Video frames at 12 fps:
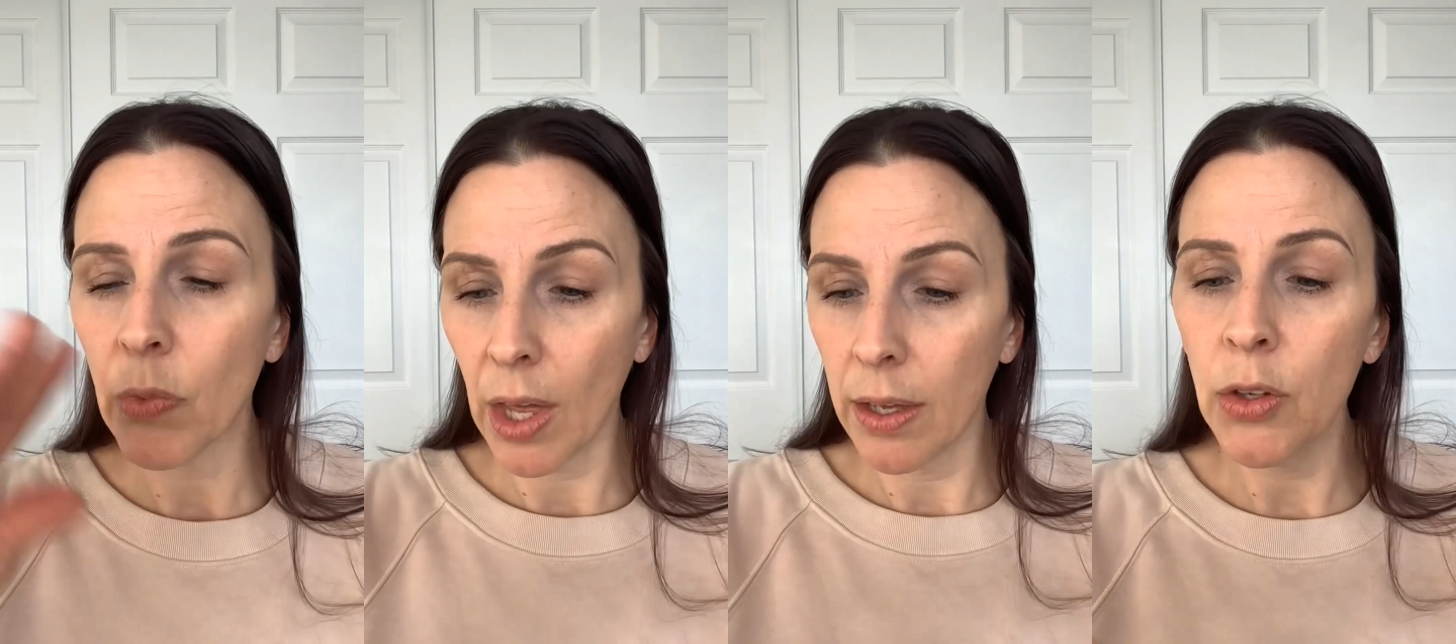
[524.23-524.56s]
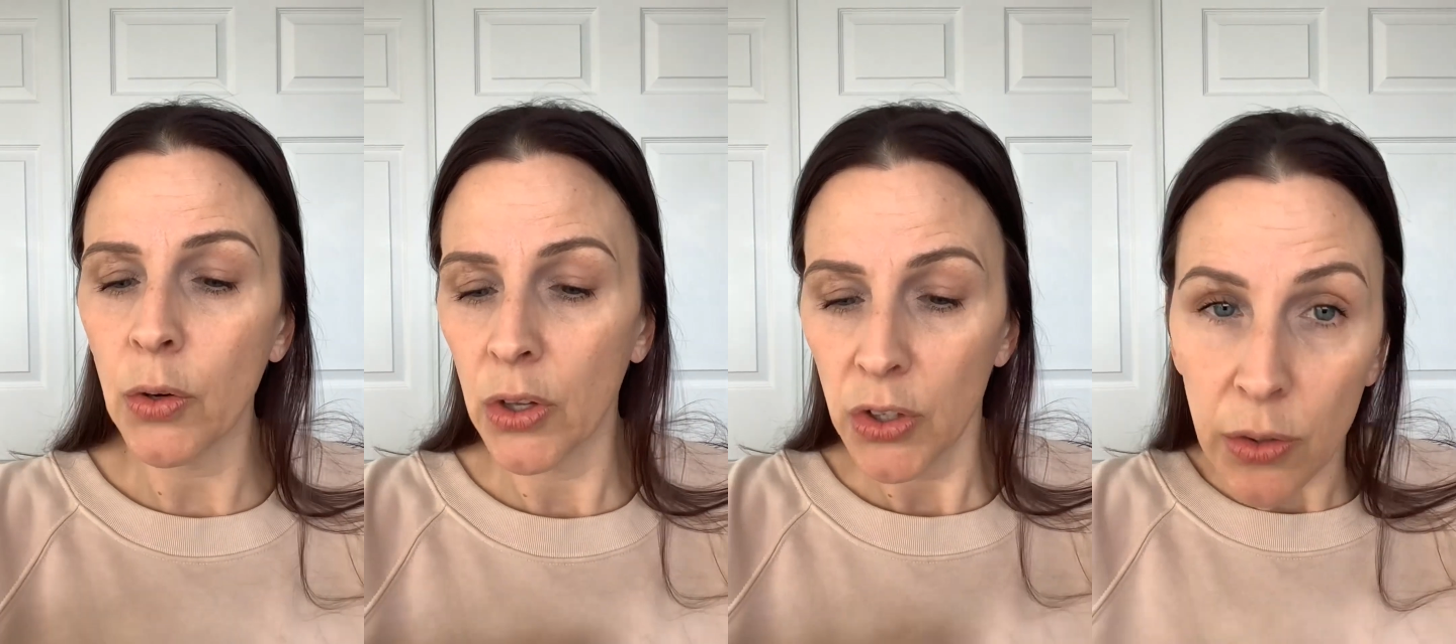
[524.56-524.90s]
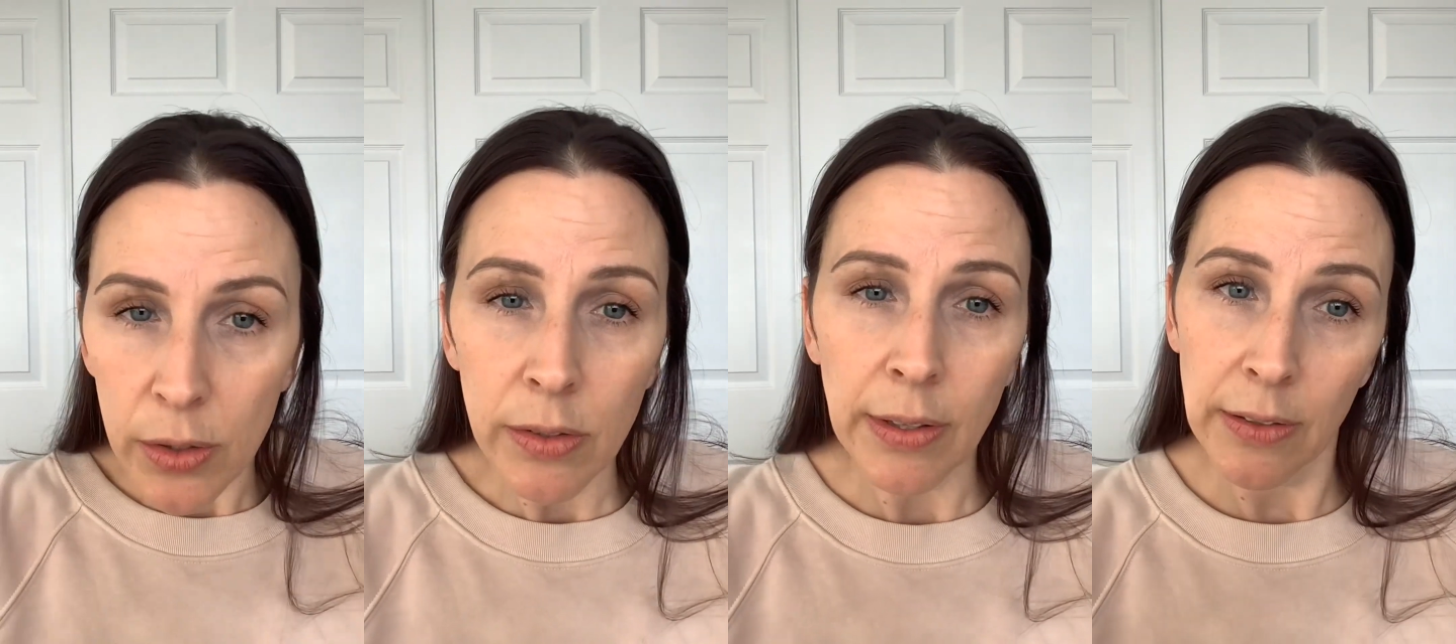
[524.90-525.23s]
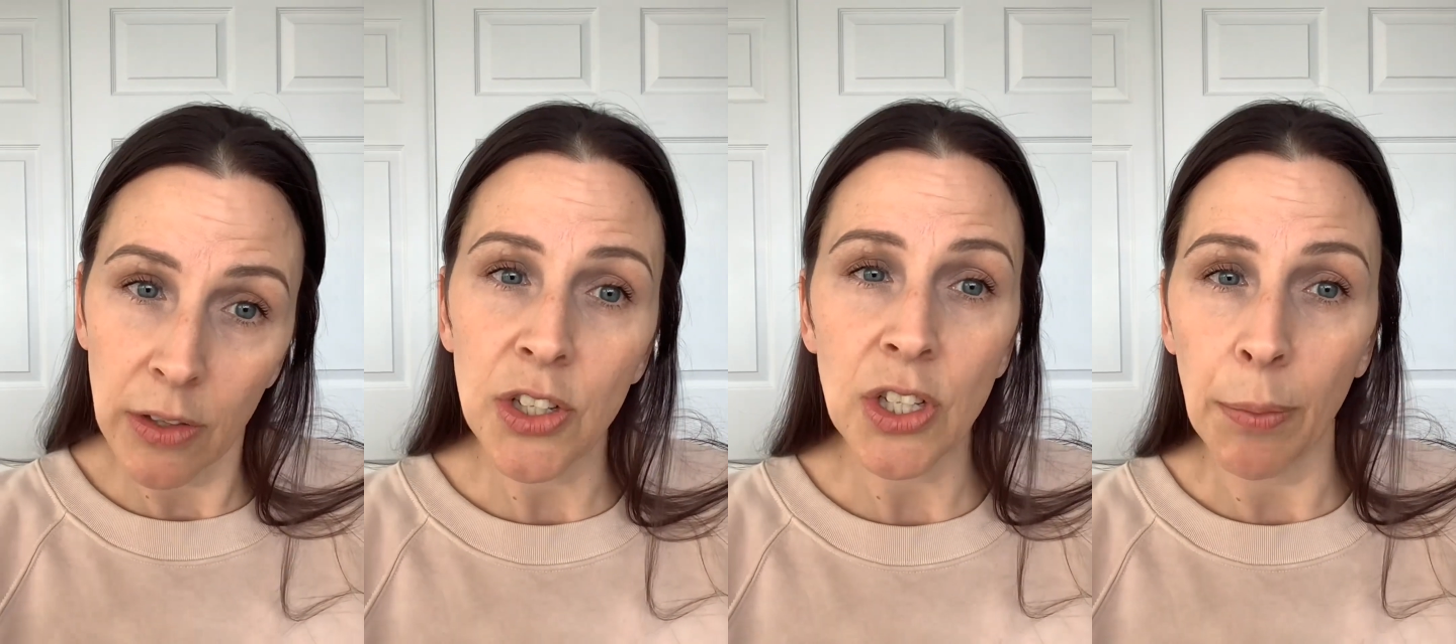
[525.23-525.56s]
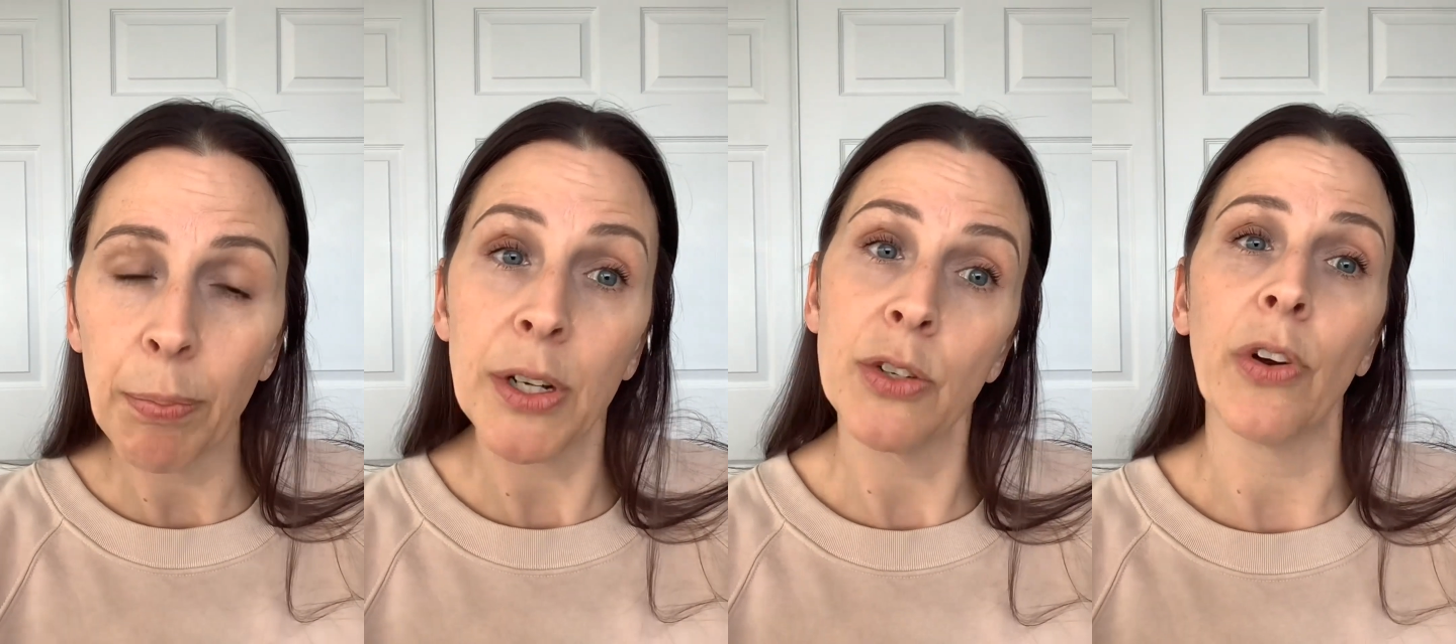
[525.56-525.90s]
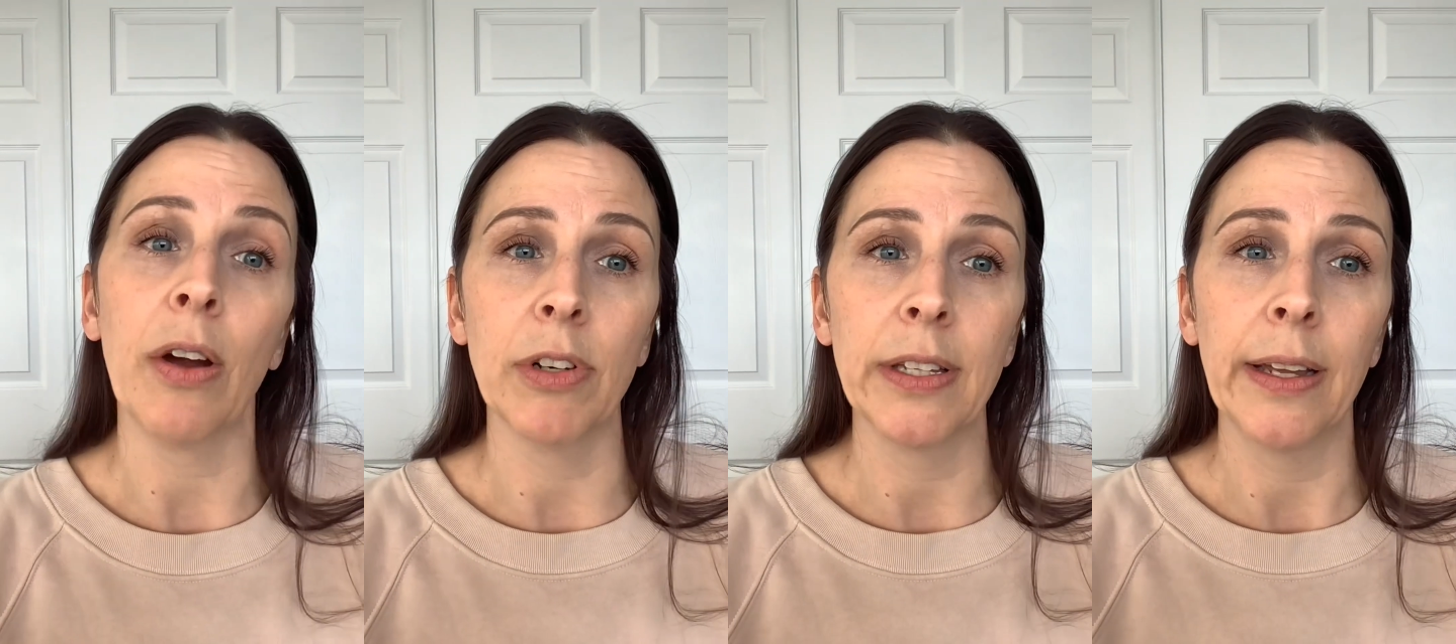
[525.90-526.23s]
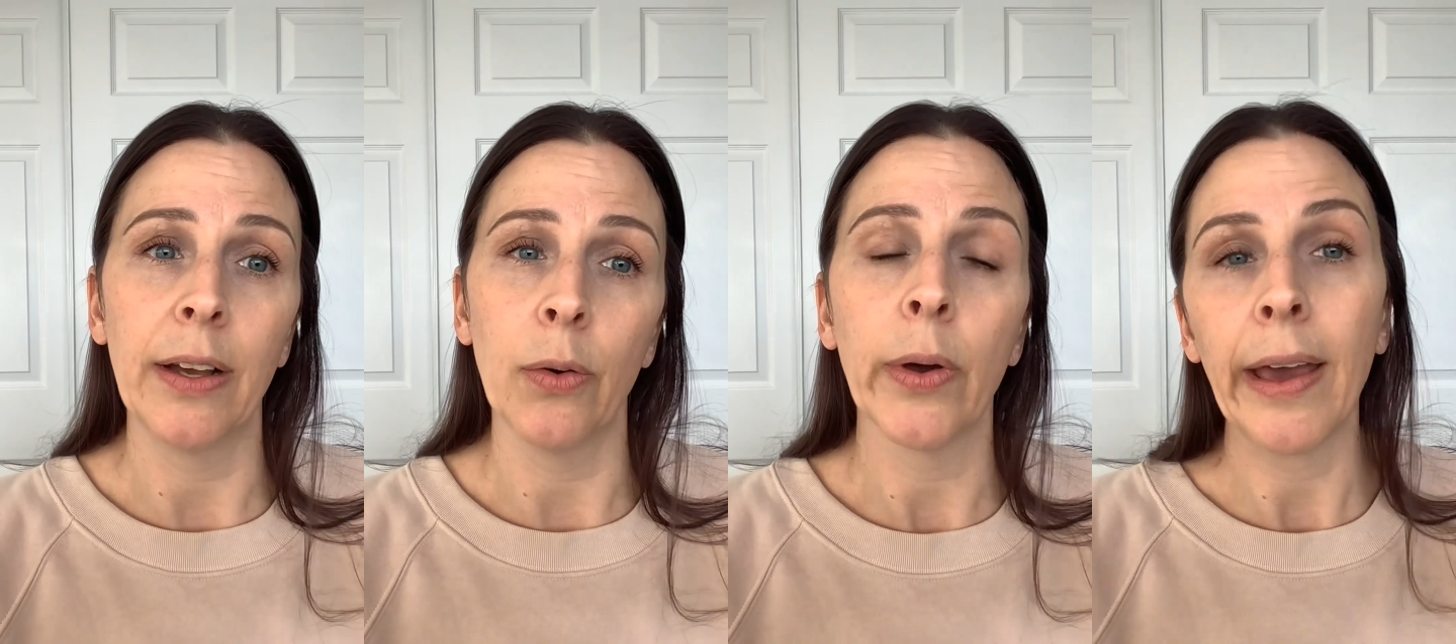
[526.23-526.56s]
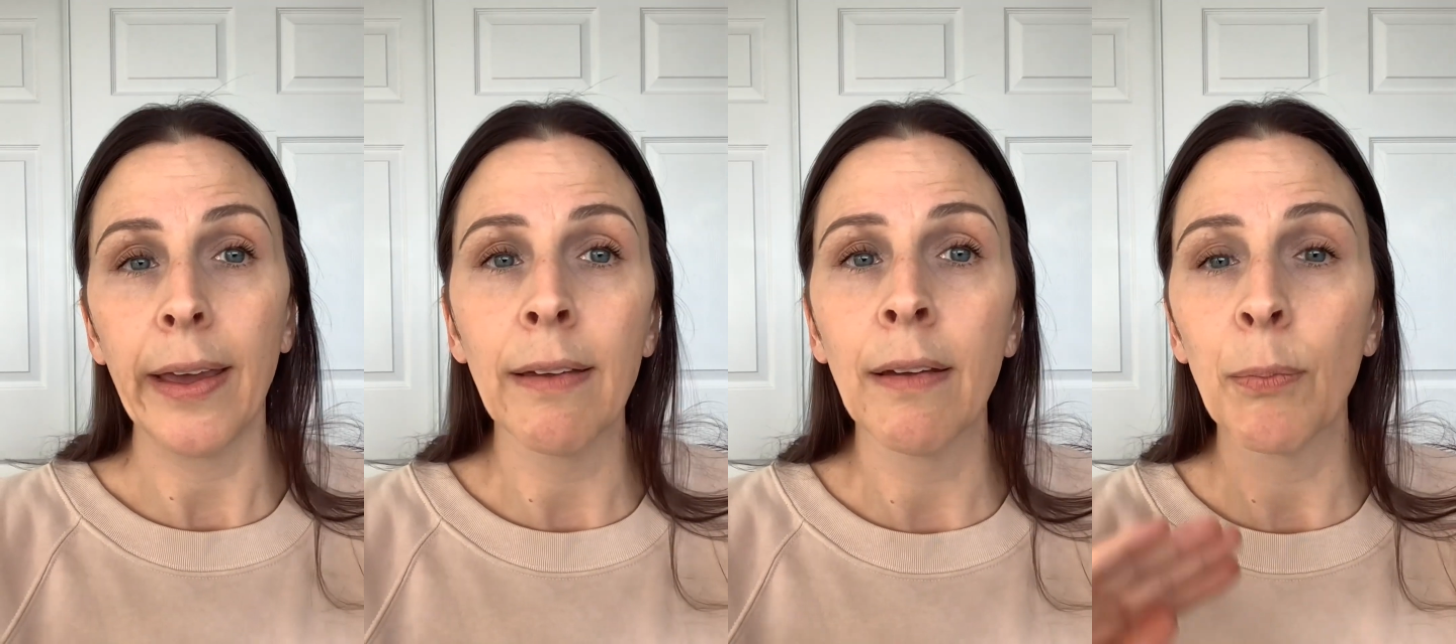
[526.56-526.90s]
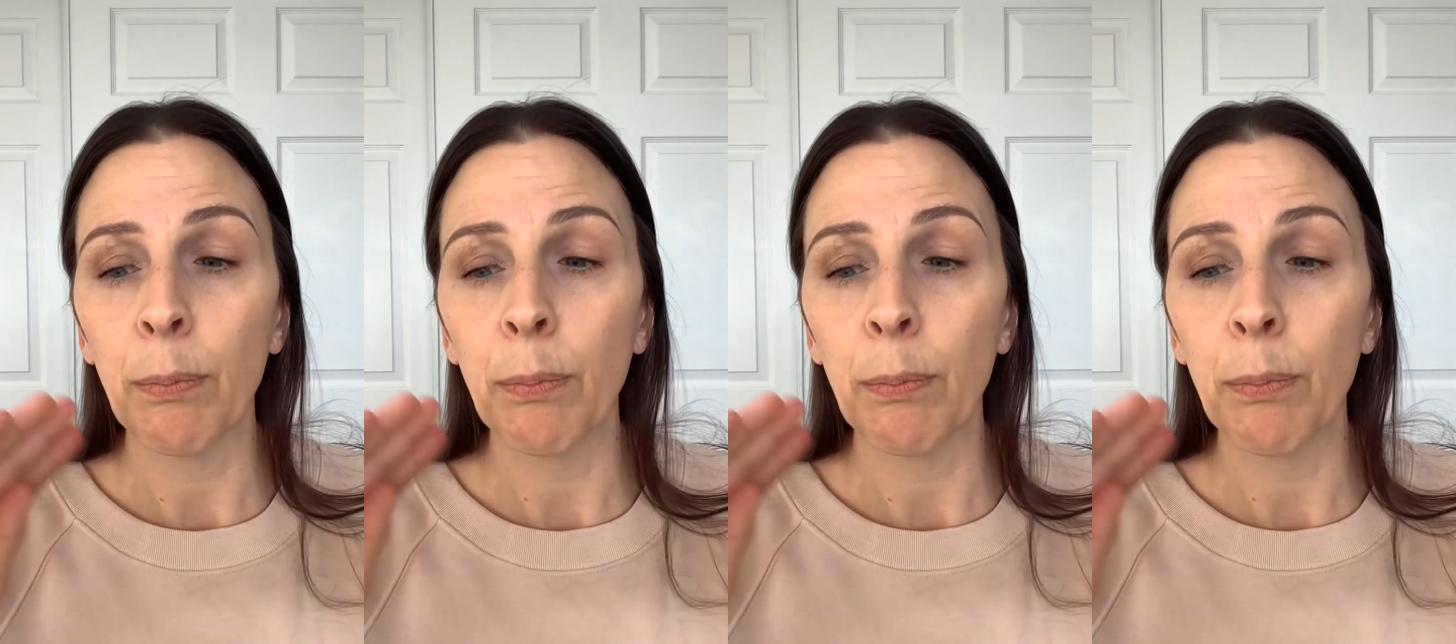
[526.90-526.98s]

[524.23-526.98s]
you could use the shape brush for everything, okay?